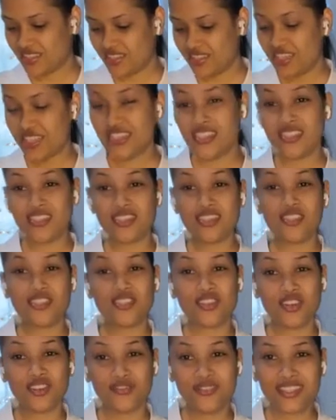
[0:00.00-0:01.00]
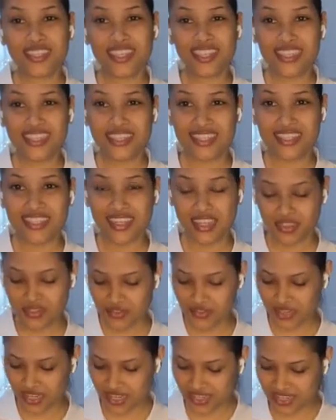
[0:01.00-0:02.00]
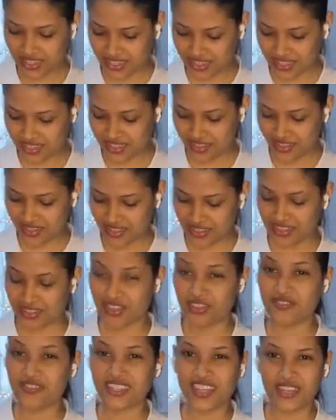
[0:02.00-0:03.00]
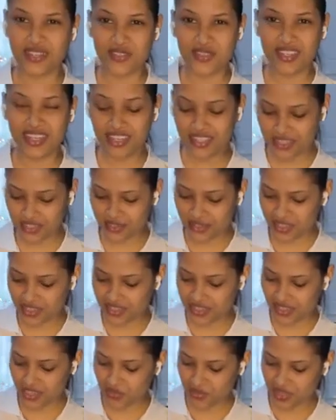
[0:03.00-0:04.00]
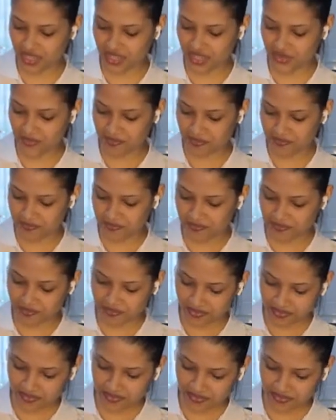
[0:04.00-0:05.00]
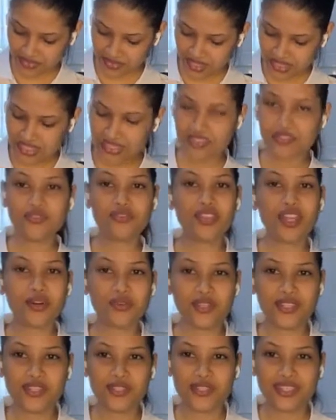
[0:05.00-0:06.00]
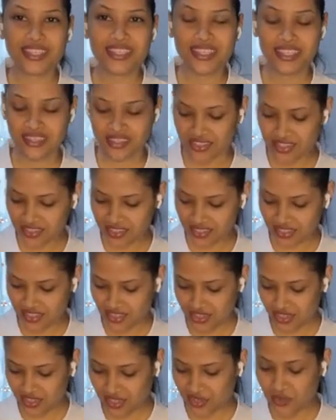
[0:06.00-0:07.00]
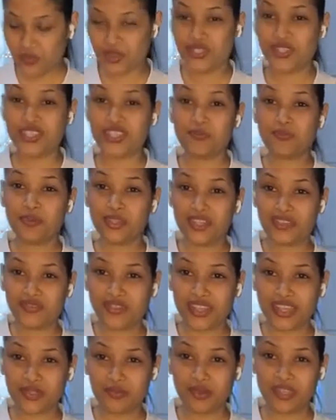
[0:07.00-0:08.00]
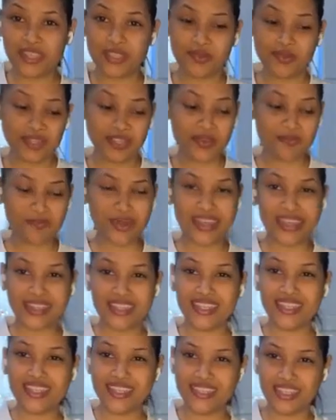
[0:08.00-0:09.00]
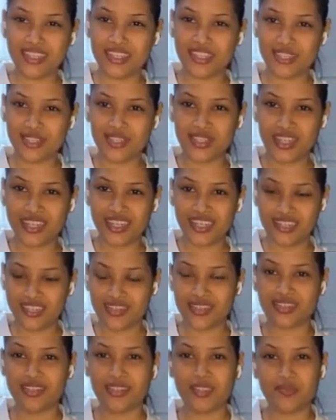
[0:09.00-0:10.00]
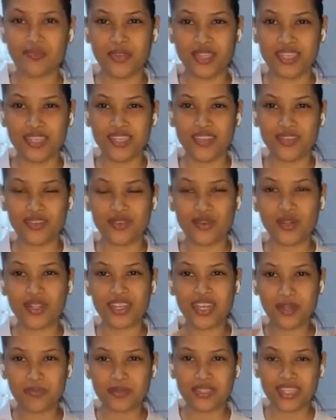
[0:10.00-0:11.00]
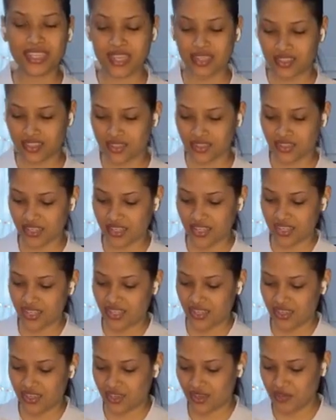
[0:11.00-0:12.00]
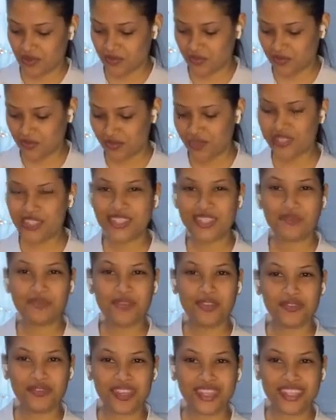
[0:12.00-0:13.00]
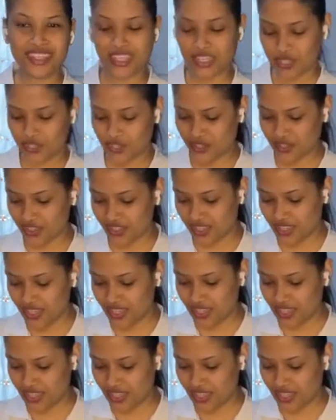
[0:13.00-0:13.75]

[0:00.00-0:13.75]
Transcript: This is a soft kit taco, guys. A soft taco kit. So it's going to be flour tortillas, which is perfect because when you're biting into this chicken, it's going to be all come together. Just a perfect texture.